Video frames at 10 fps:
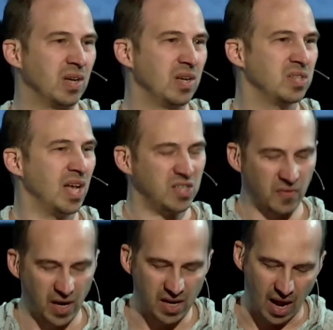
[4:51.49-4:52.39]
So that's a
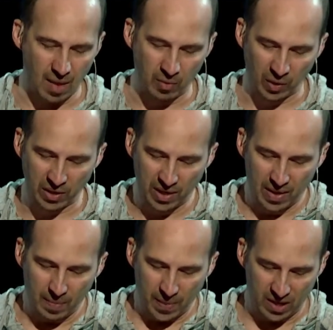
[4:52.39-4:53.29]
very common one.
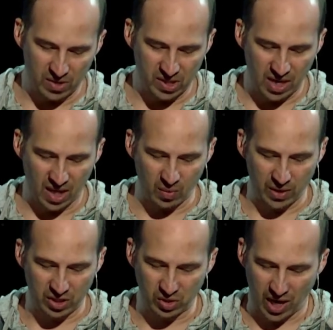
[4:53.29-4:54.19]
Here's the other one
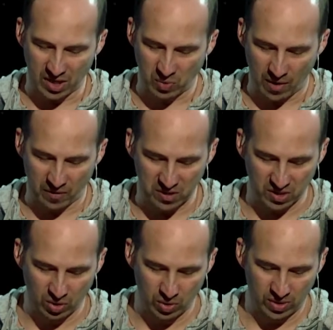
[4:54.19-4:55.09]
that you guys referenced,
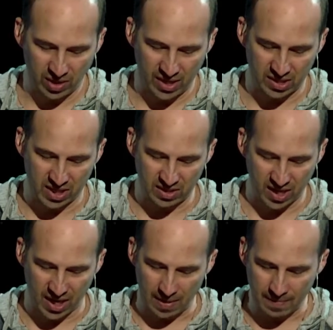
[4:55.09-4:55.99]
Luke
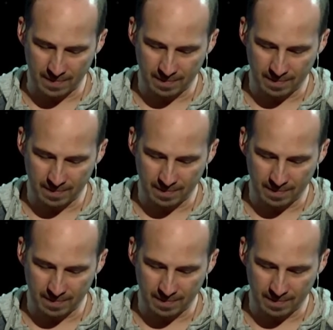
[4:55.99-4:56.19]
19:10.